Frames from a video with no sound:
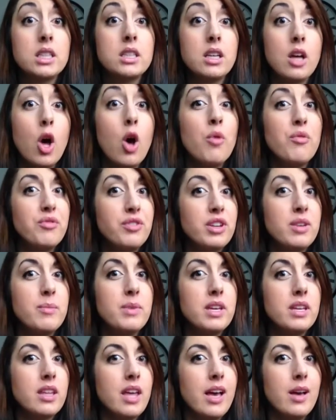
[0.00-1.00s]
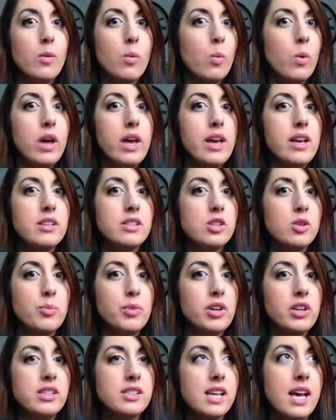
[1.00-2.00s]
hopefully be like way
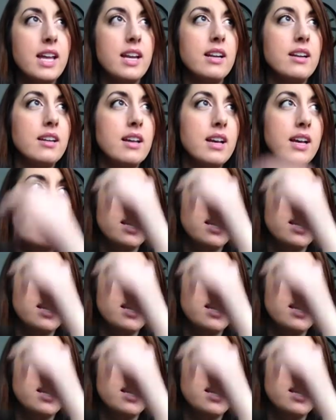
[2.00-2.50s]
super excited.